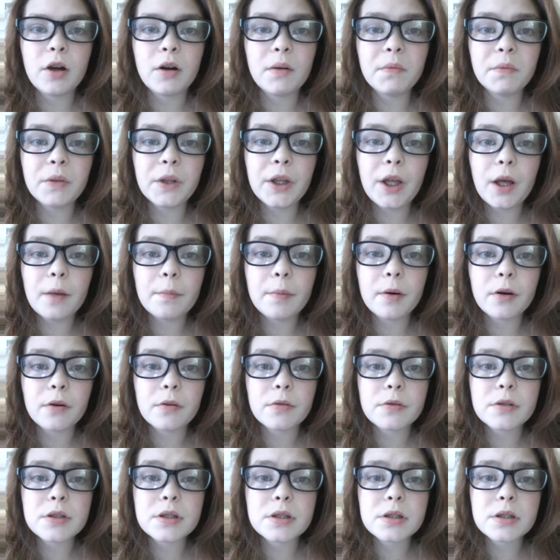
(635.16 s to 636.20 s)
Hopefully I'll
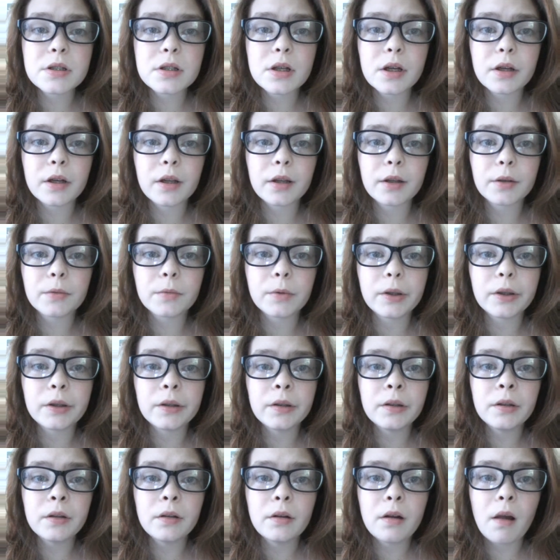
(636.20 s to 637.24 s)
post another
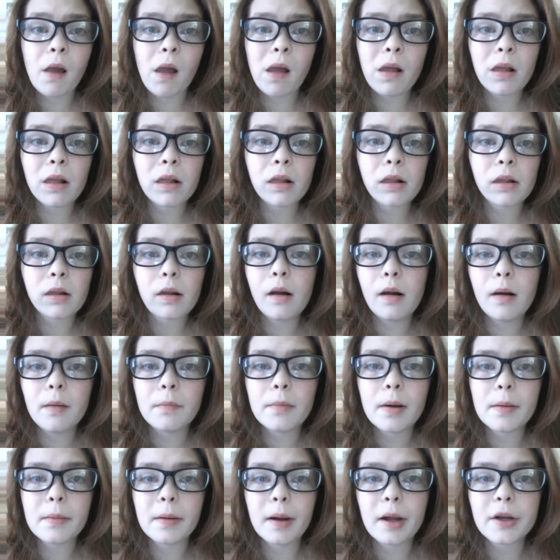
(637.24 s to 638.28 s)
one.
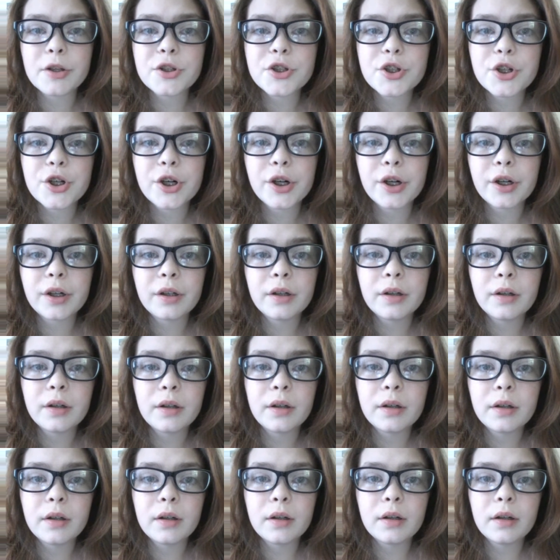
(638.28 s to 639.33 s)
I'm not sure.
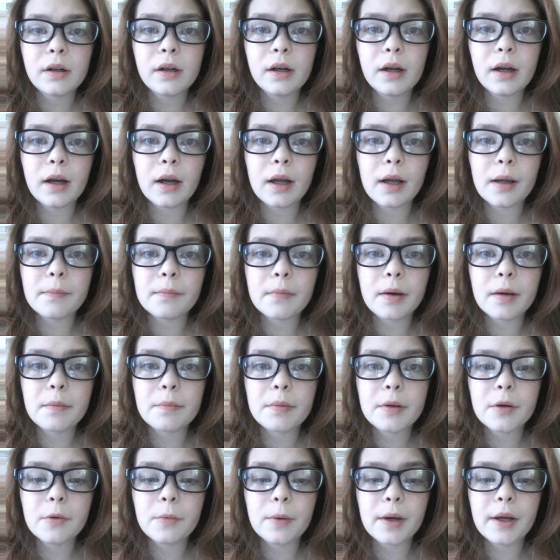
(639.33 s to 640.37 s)
I
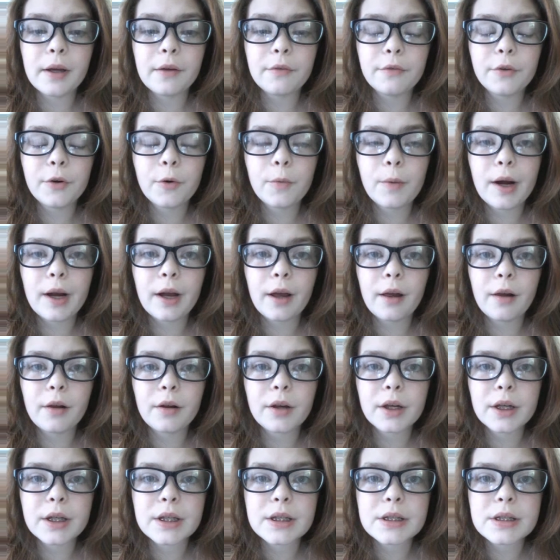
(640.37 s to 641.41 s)
might be away for a
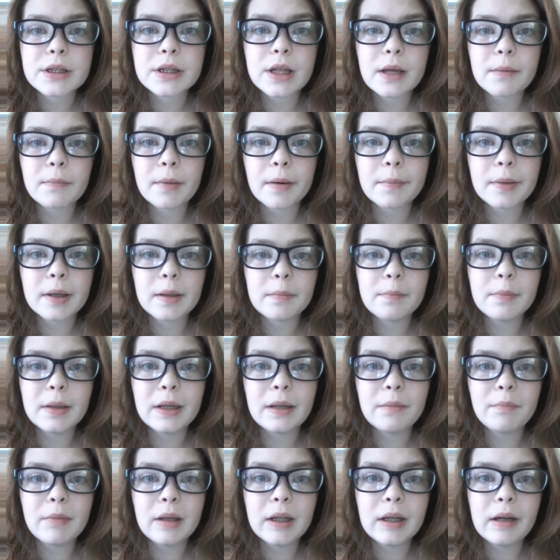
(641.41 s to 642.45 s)
while because they might be
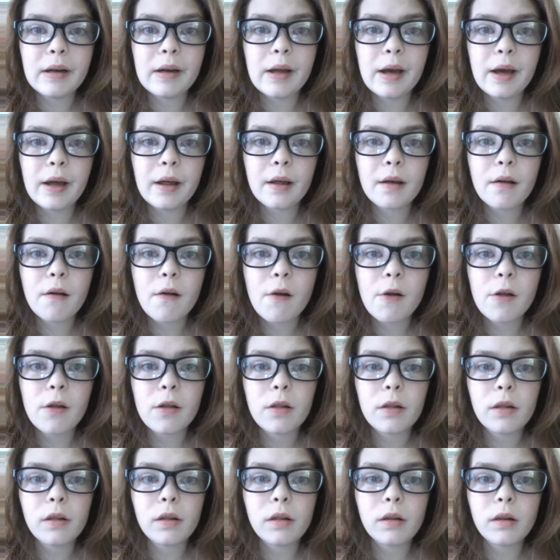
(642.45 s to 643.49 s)
admitting me today.
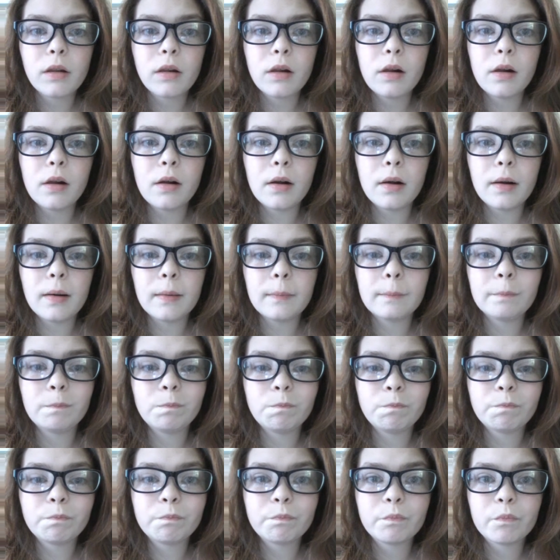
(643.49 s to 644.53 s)

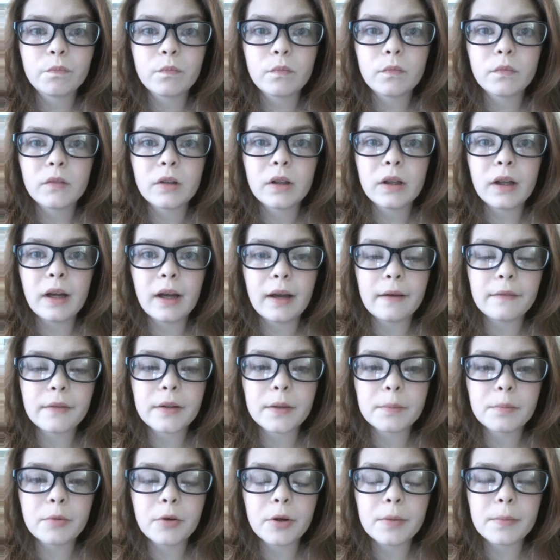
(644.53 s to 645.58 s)
I have
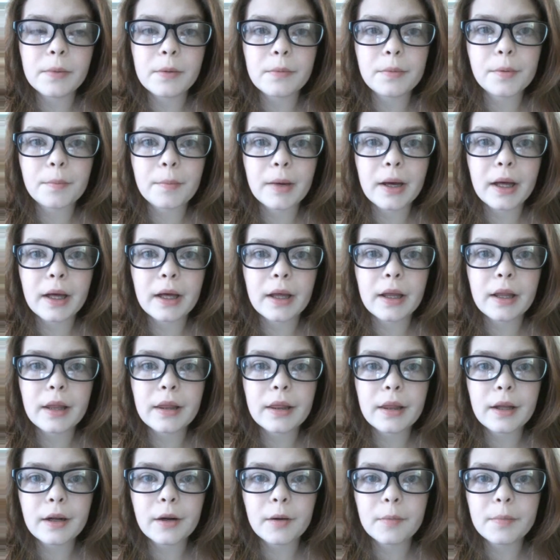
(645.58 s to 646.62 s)
an appointment with my
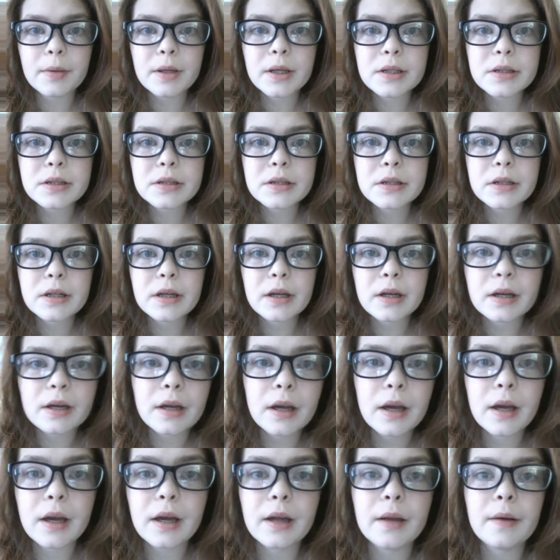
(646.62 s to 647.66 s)
therapist,
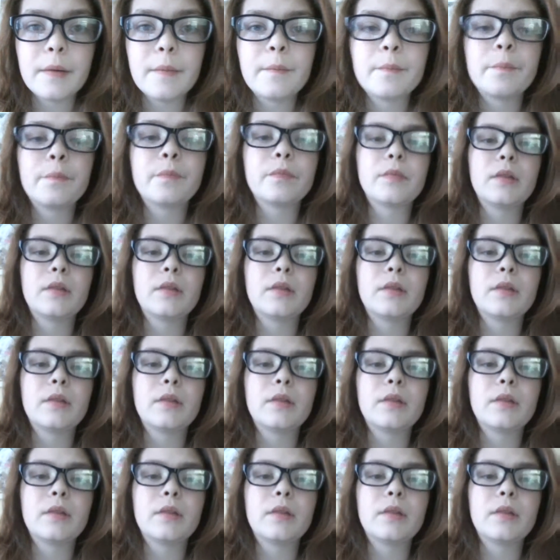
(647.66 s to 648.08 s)
and